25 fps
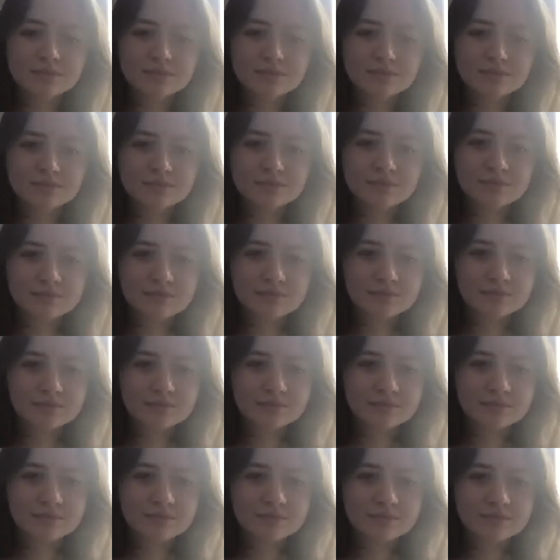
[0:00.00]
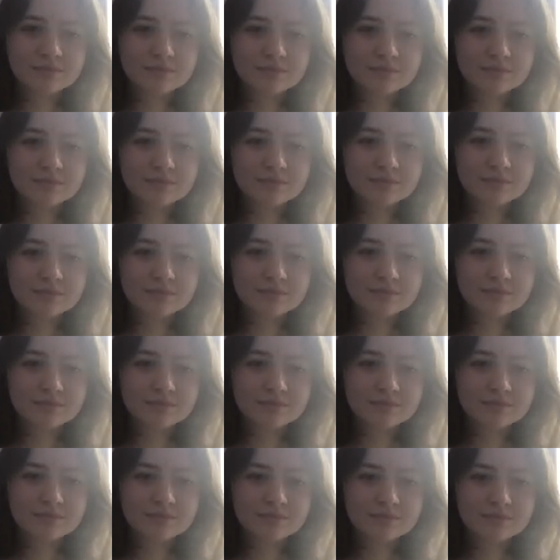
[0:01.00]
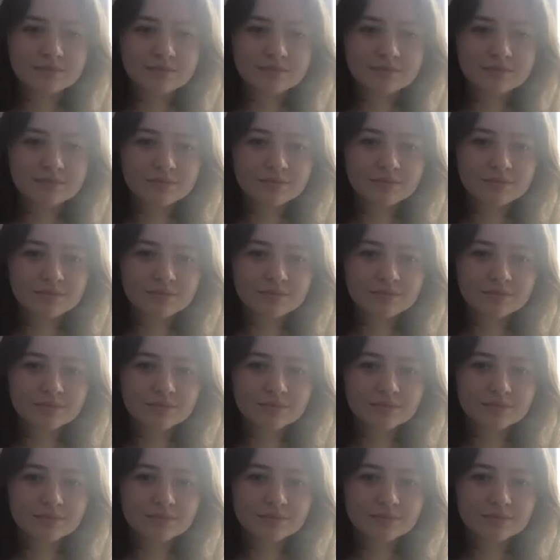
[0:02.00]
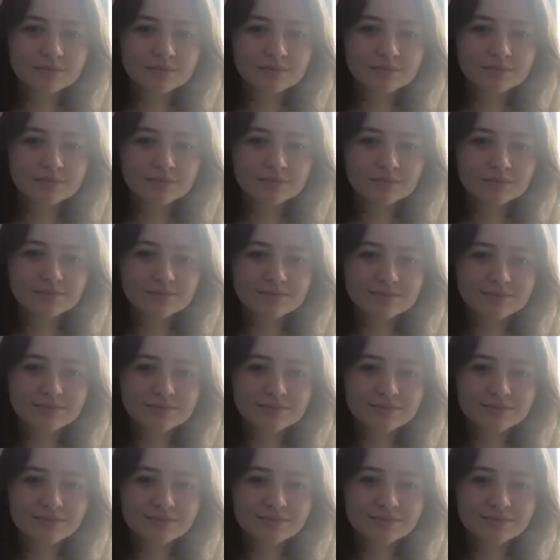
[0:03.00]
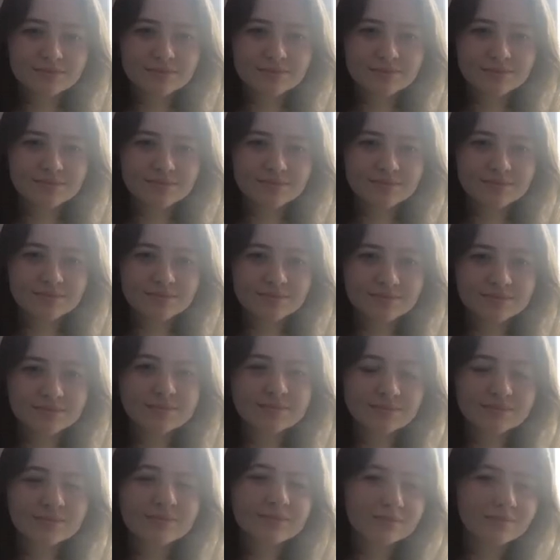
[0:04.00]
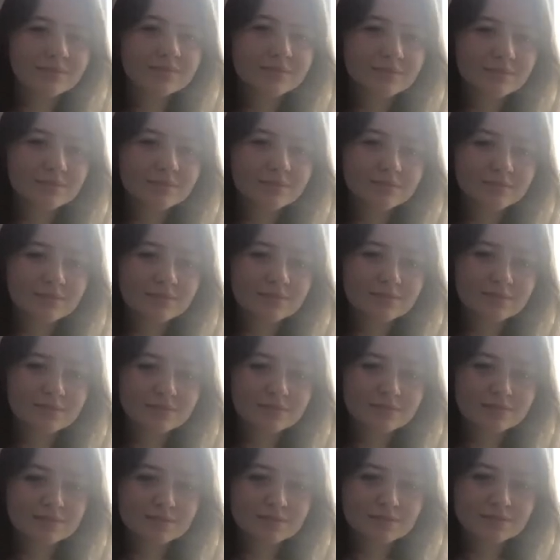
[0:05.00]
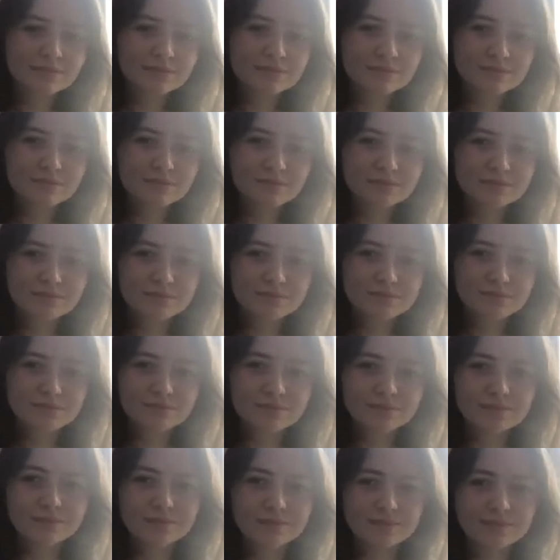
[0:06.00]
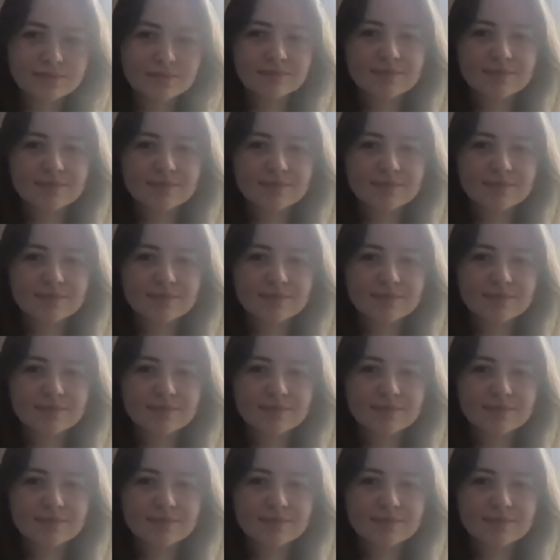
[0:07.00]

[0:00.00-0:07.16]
(not speaking)